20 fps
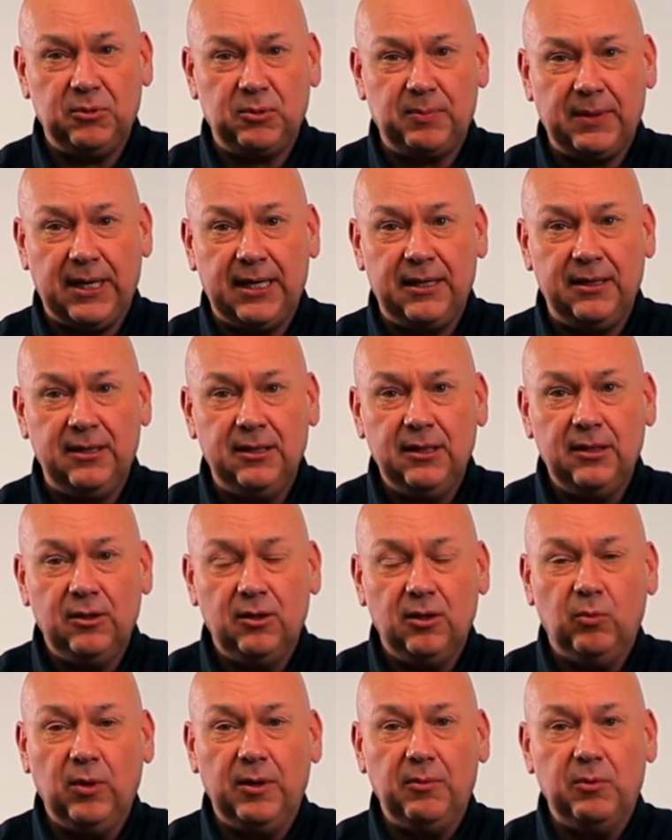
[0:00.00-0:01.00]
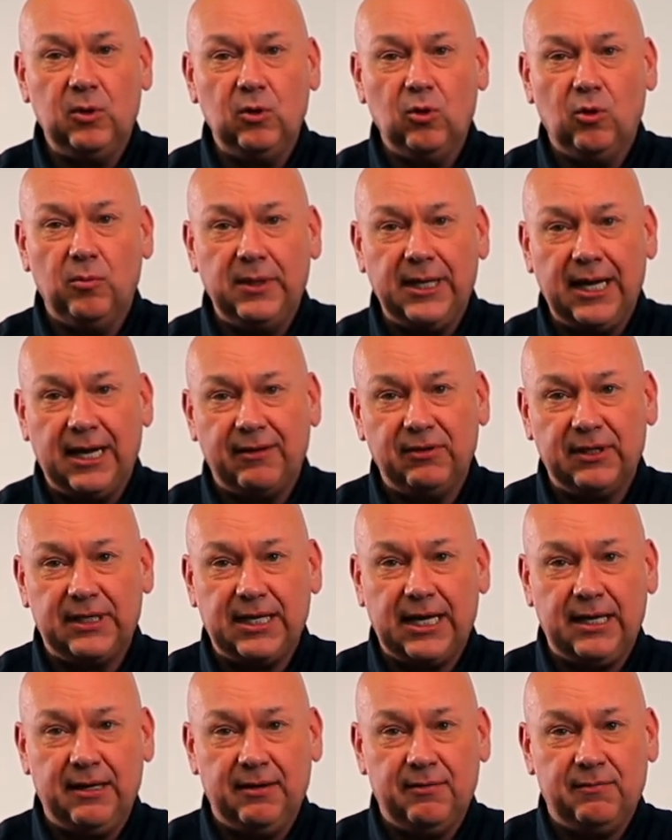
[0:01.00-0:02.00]
span than we would normally
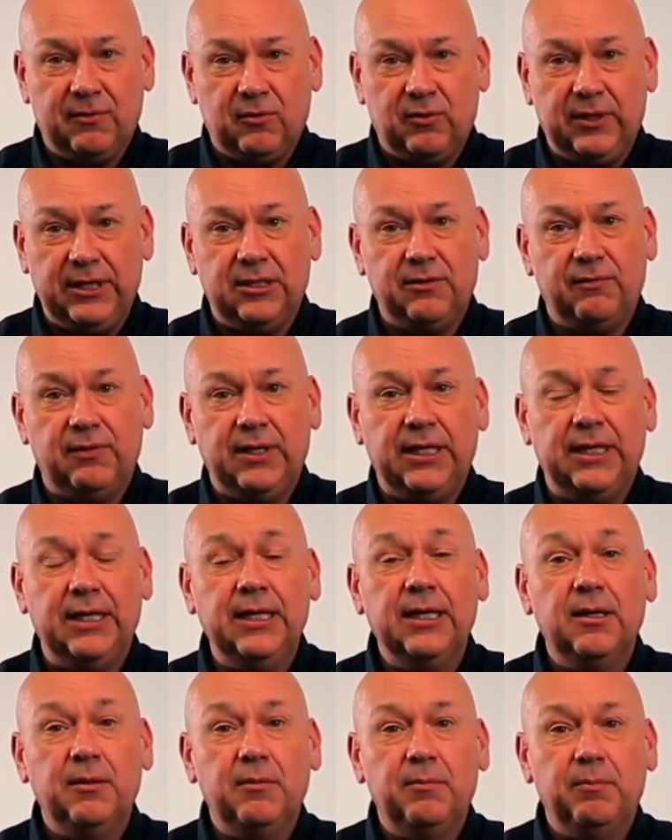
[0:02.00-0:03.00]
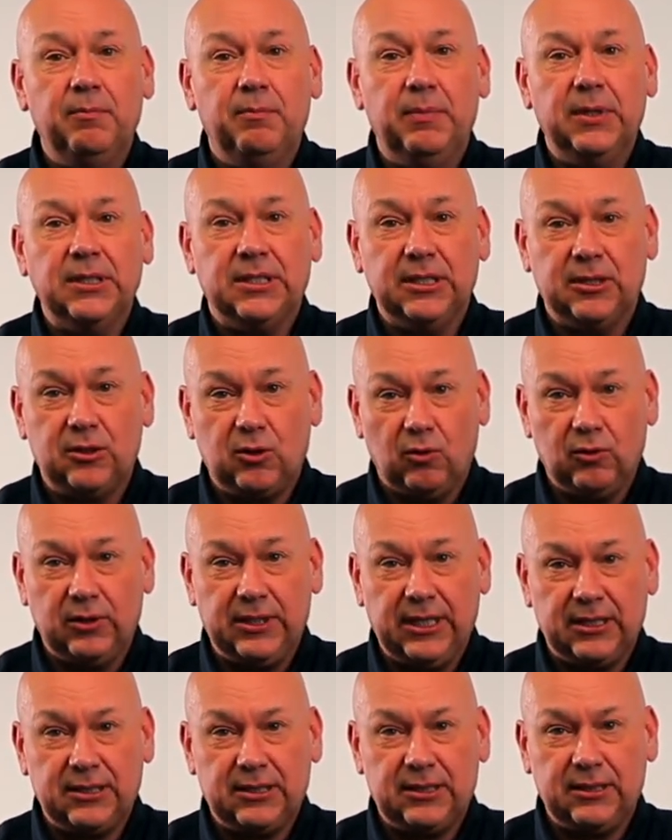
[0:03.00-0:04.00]
advocate for each of the business
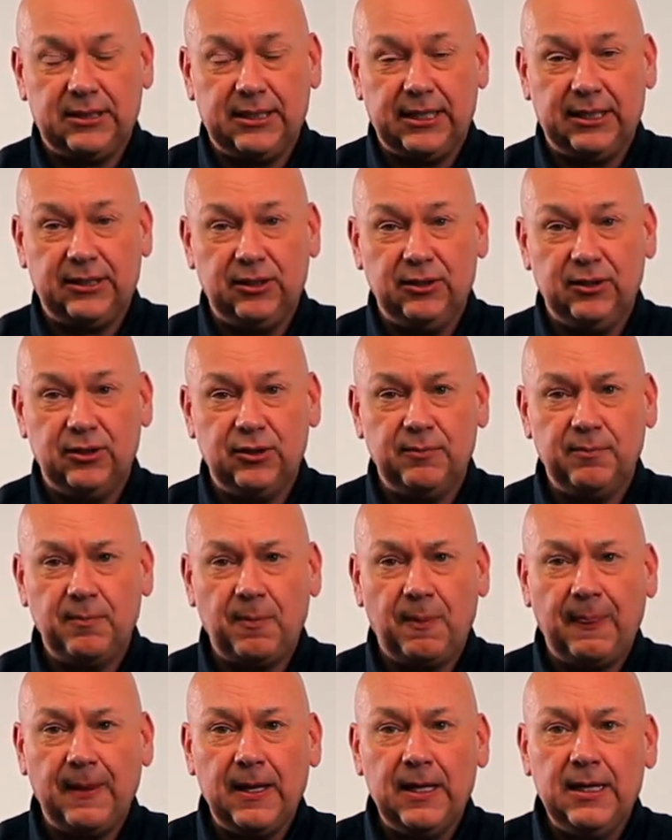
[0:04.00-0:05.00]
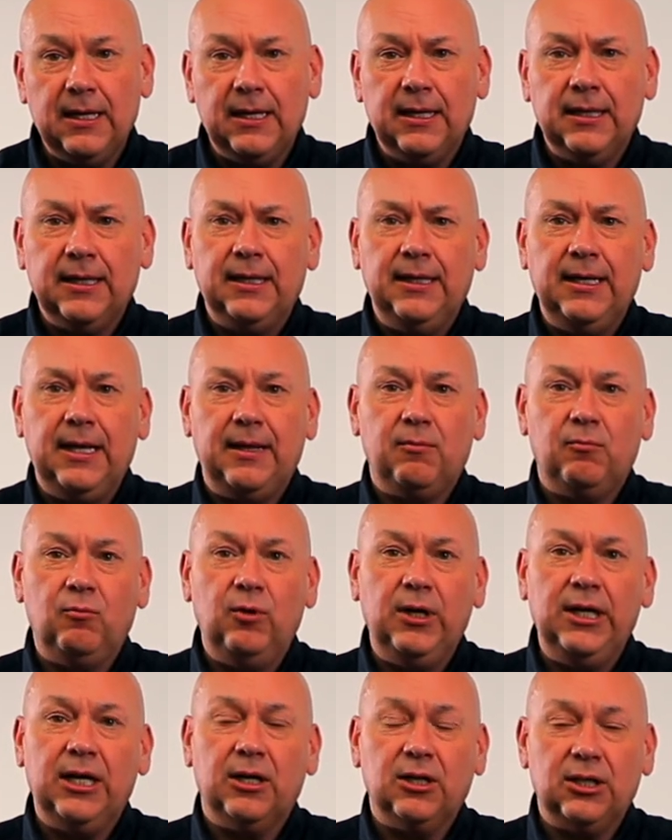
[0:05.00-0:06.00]
context sessions. Let them
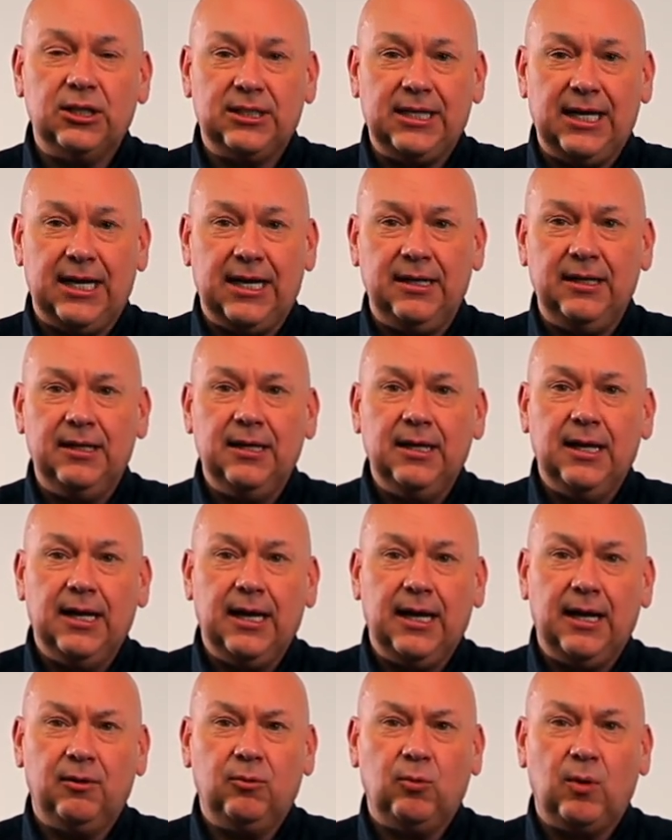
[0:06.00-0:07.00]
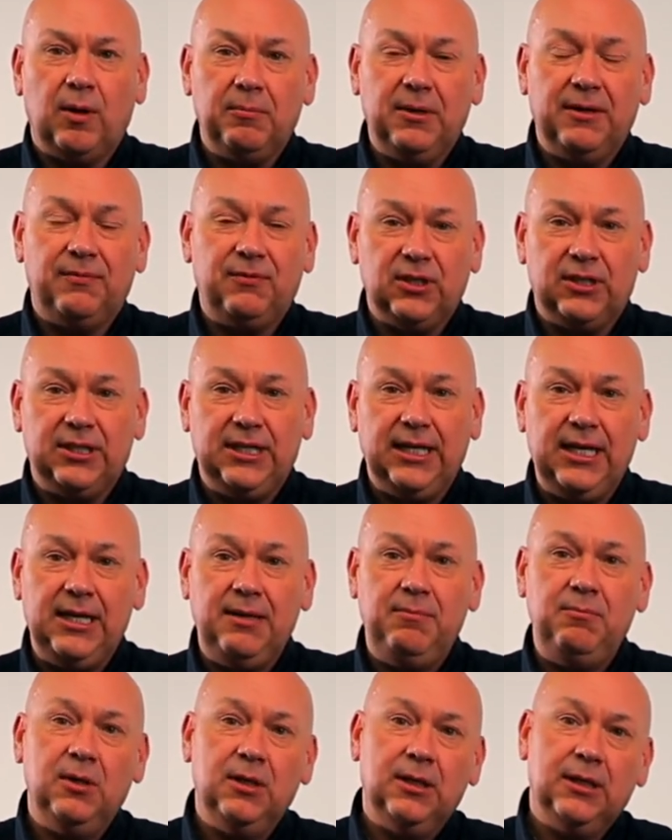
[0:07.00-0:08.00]
really understand how to uplift the
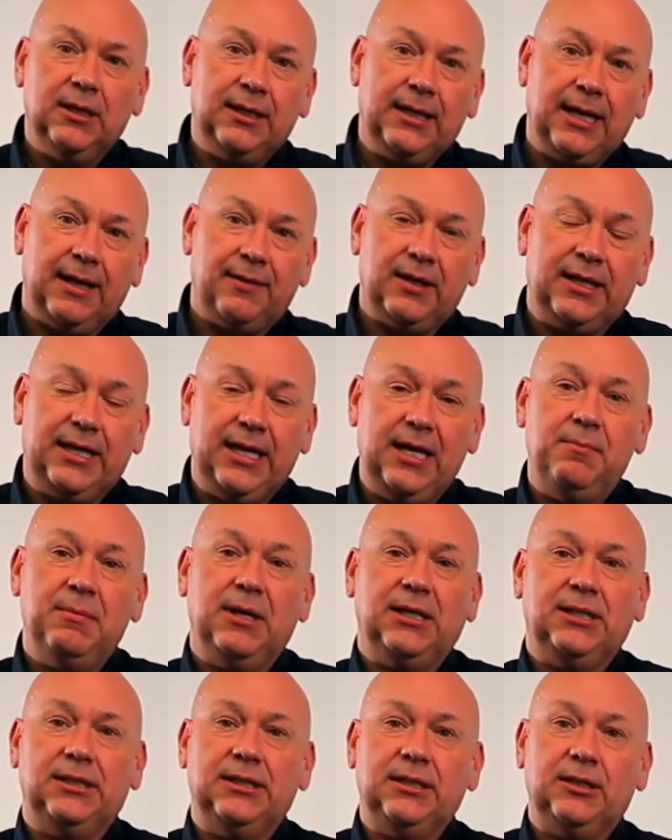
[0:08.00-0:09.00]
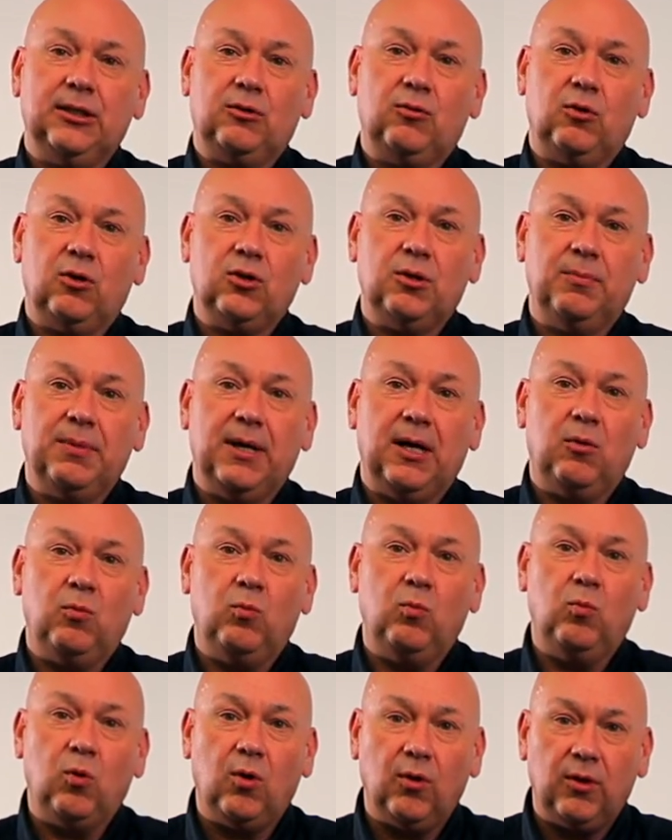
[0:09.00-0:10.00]
team, get the key messages across about
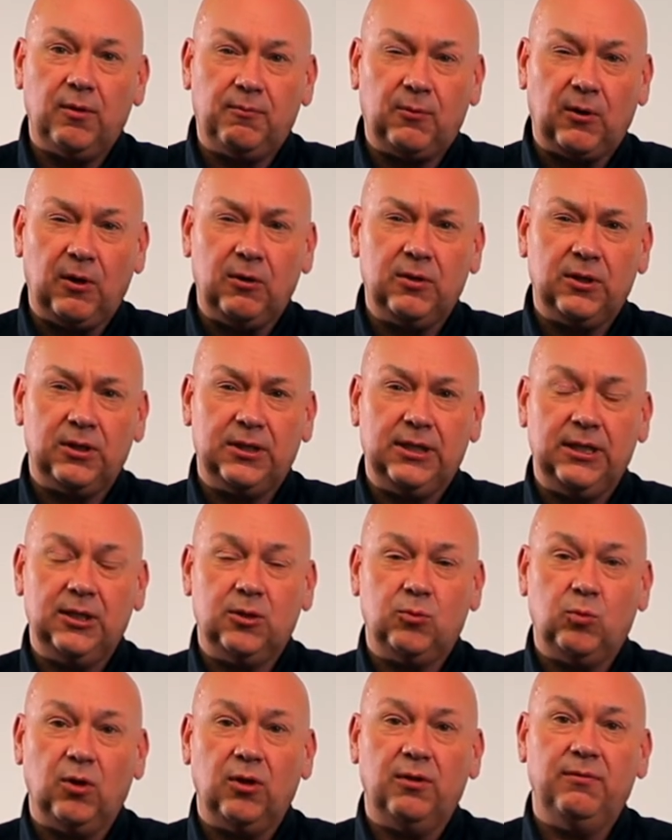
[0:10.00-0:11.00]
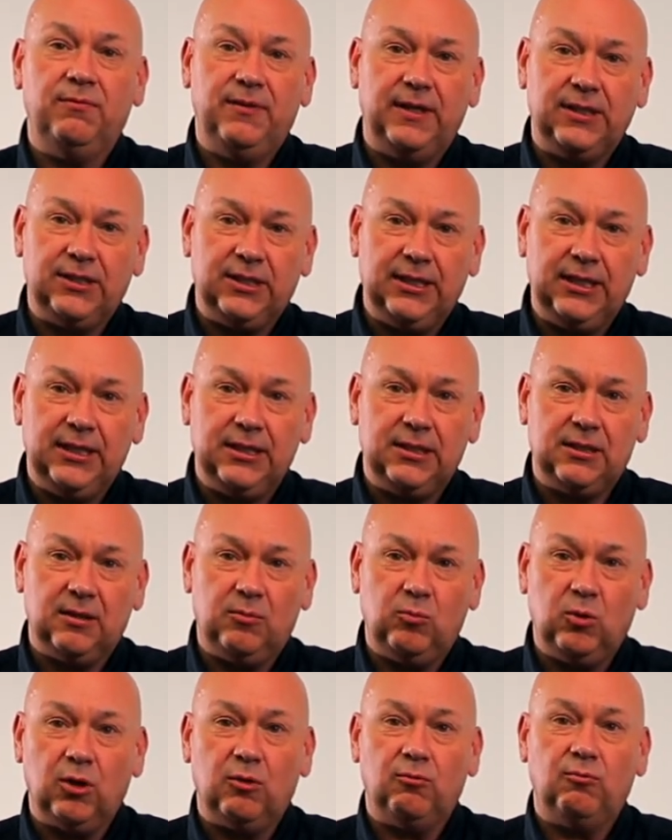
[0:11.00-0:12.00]
what the focus is, what the vision is,
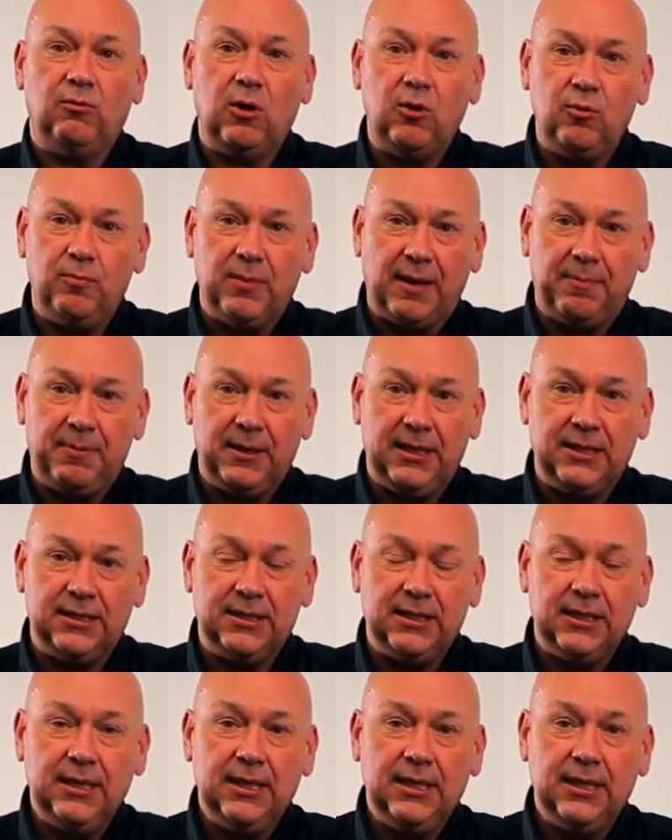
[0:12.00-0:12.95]
and what the roadmap is